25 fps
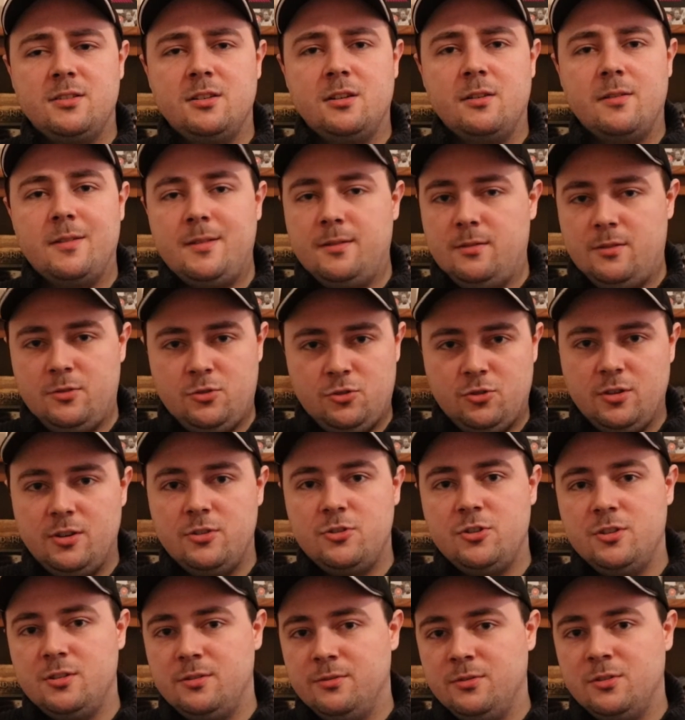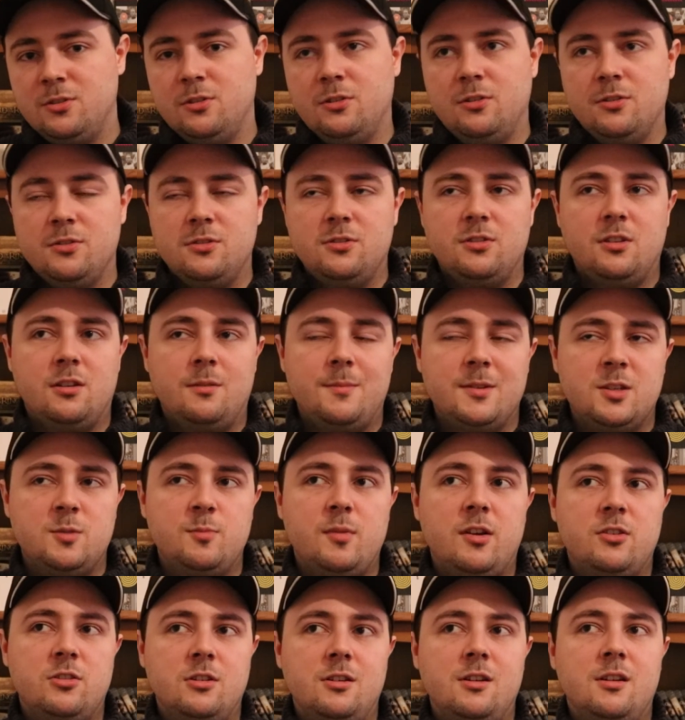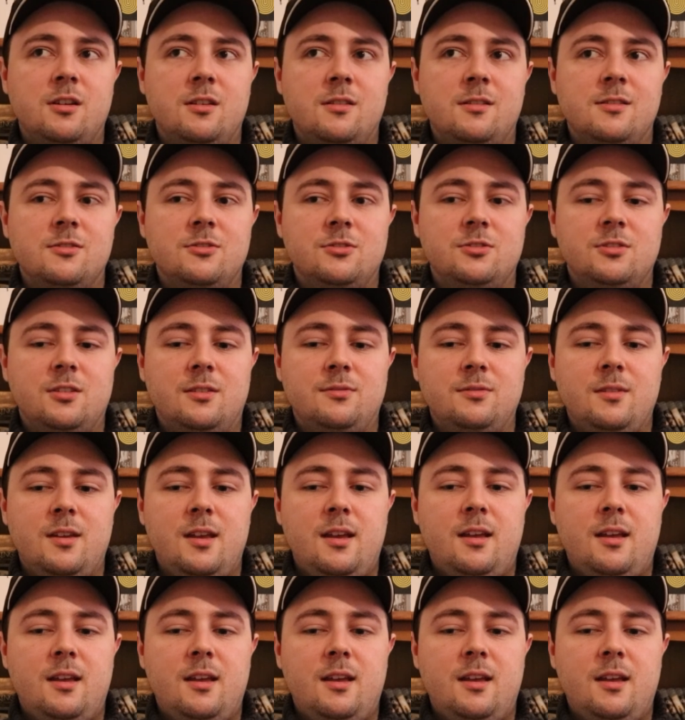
You know, the trilogies, of course, especially, that just have